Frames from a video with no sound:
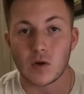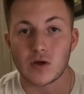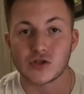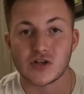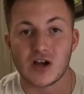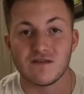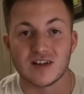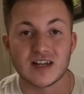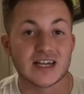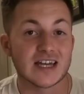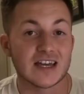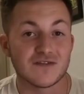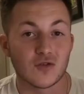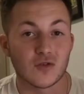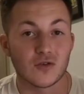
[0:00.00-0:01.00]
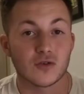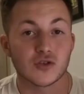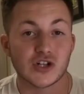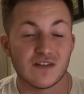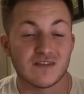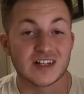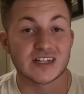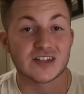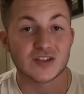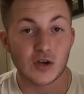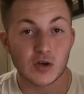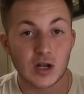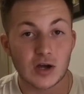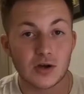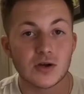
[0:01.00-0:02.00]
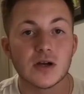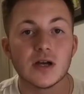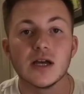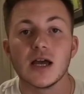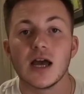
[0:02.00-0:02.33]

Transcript: whilst traveling if you're traveling solo.